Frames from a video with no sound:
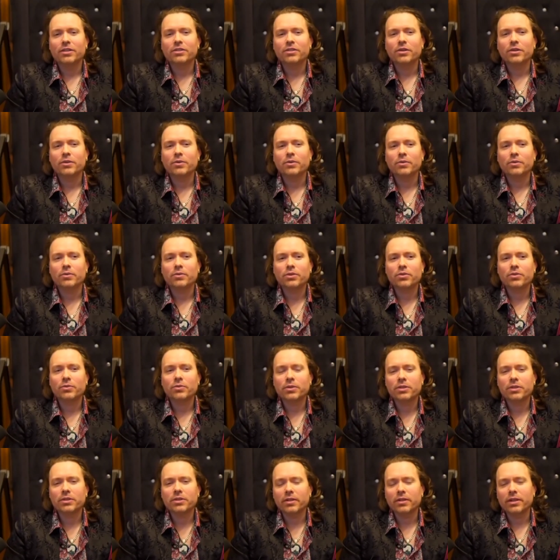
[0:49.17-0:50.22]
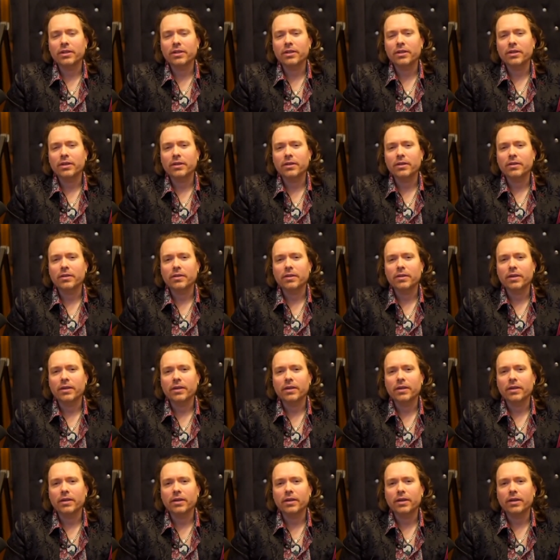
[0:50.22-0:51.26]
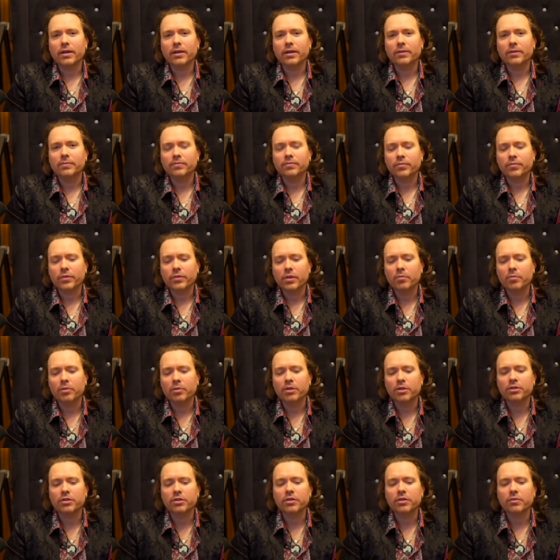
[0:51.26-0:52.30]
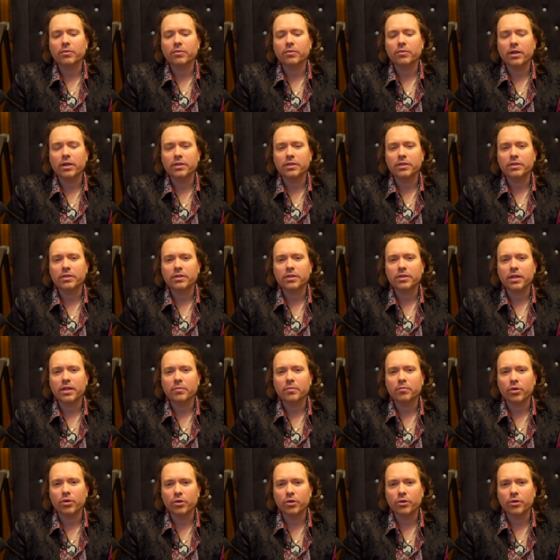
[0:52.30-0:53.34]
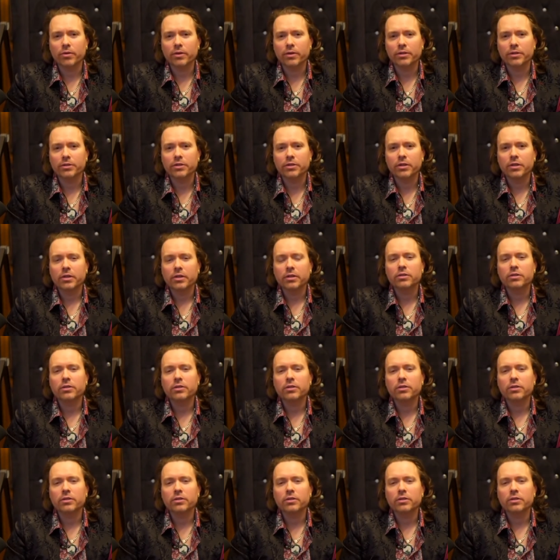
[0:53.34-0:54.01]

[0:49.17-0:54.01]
So just recently, a person that runs a brokerage